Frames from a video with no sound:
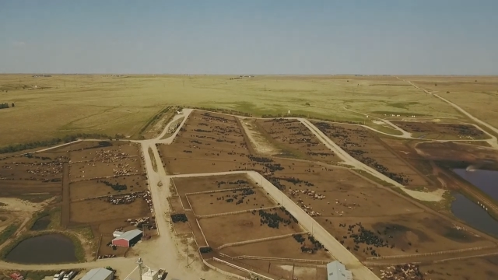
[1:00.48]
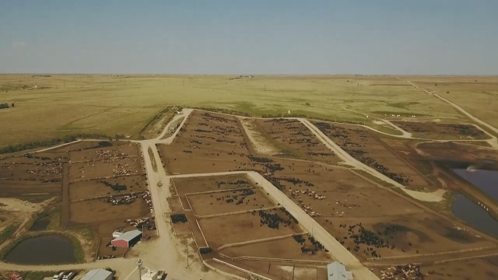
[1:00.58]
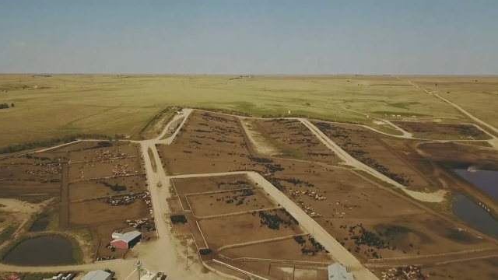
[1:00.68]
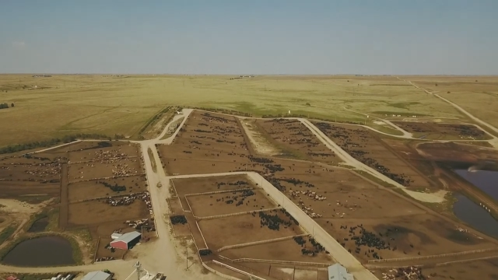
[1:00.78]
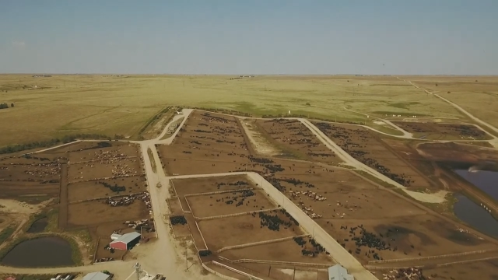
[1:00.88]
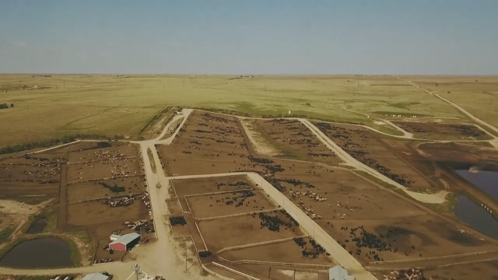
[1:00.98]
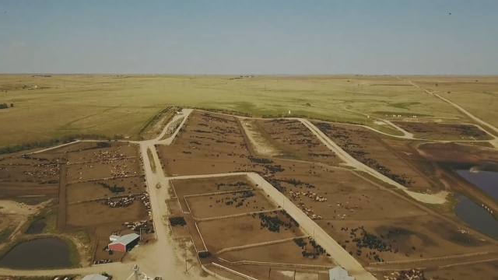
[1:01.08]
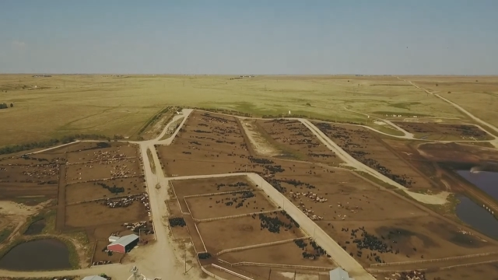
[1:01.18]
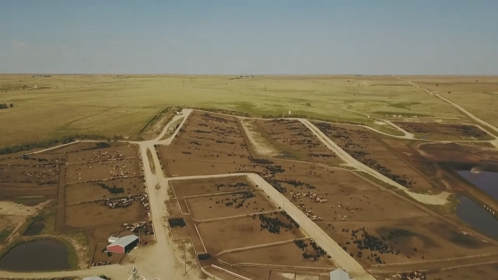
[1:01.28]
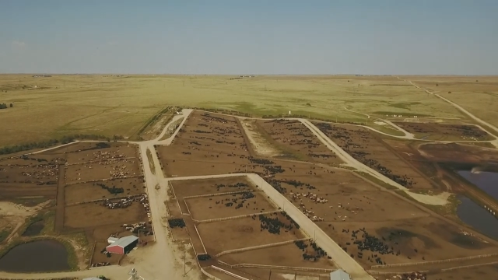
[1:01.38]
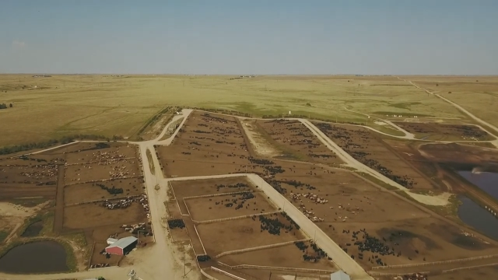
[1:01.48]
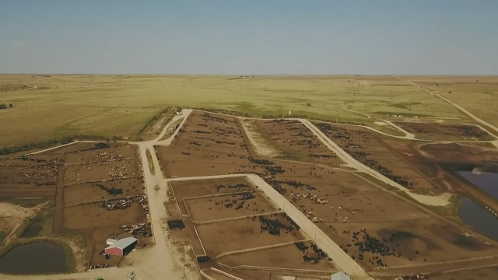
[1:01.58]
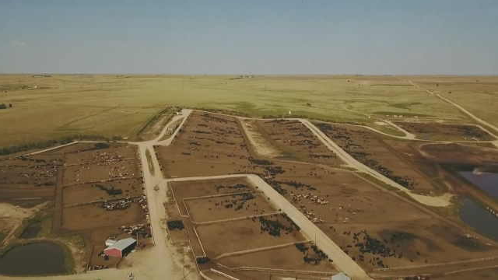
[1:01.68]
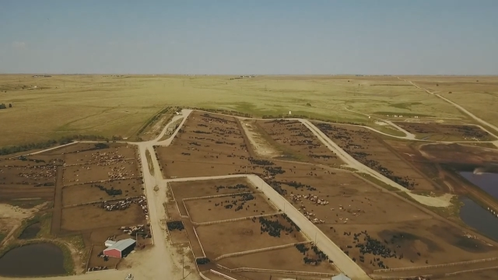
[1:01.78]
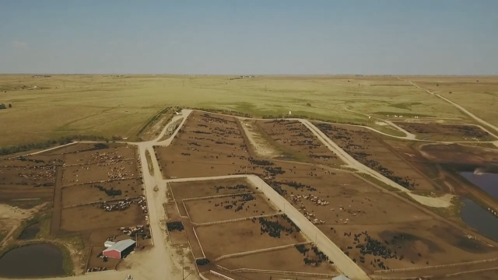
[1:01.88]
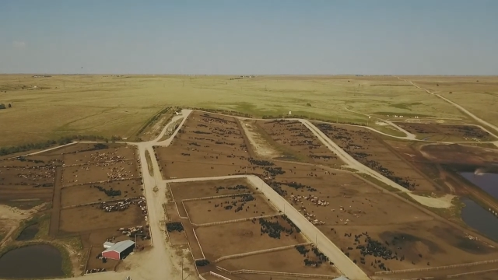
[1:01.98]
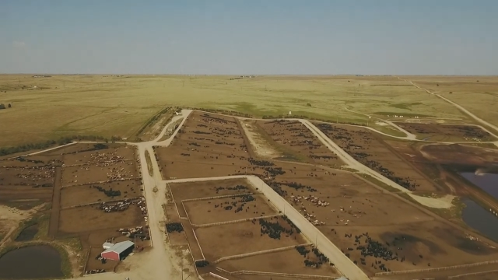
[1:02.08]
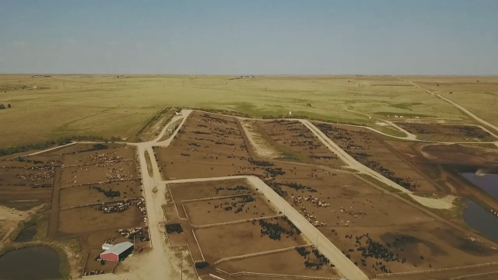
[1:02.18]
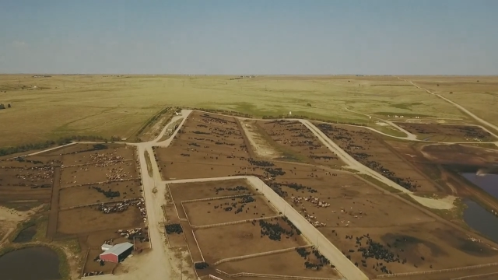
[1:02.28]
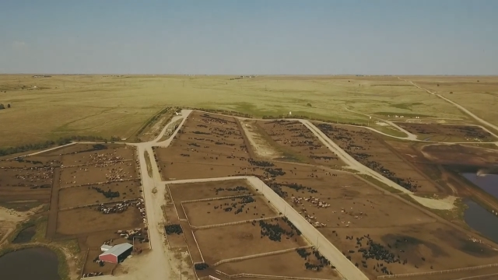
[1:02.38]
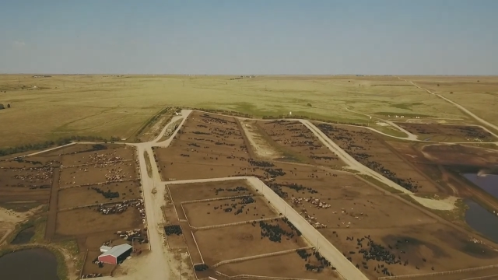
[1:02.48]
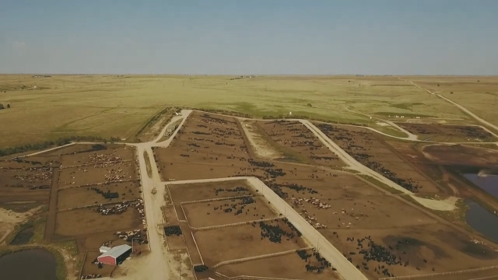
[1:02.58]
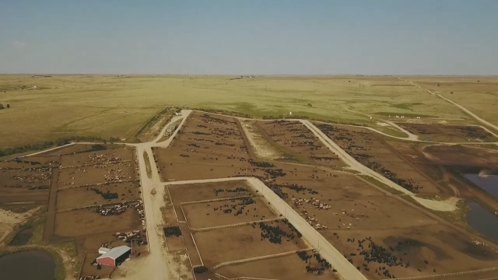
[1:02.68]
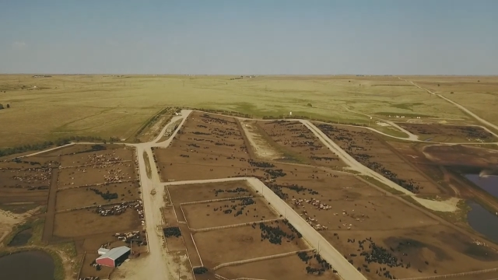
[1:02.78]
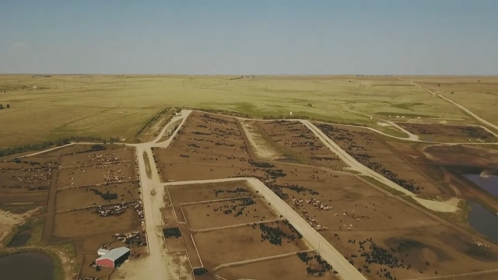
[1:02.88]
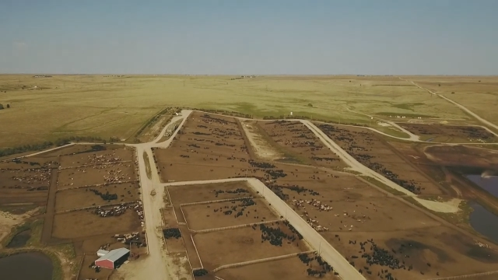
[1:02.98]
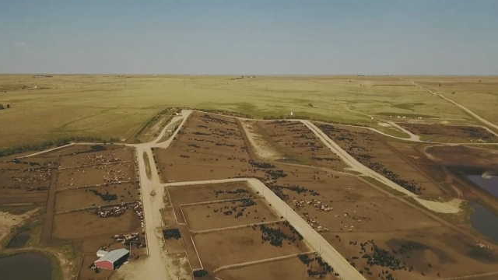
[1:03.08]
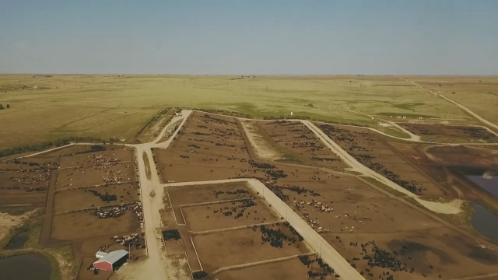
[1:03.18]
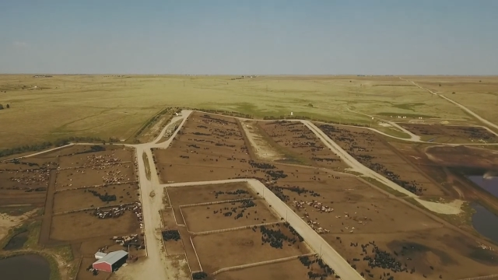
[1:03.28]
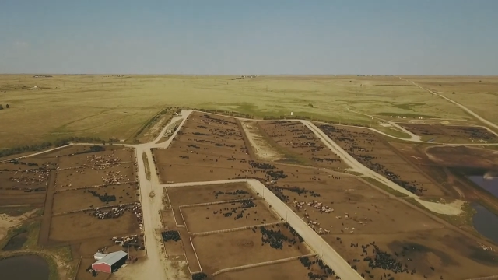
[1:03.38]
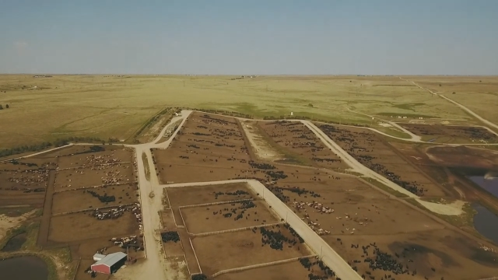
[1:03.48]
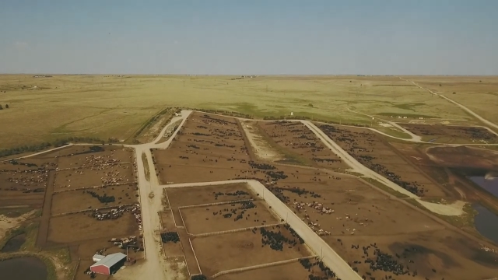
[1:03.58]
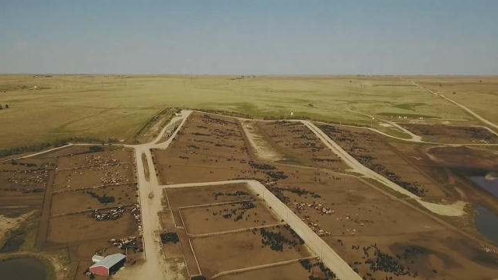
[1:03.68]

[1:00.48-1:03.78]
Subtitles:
[unreadable: no face in view]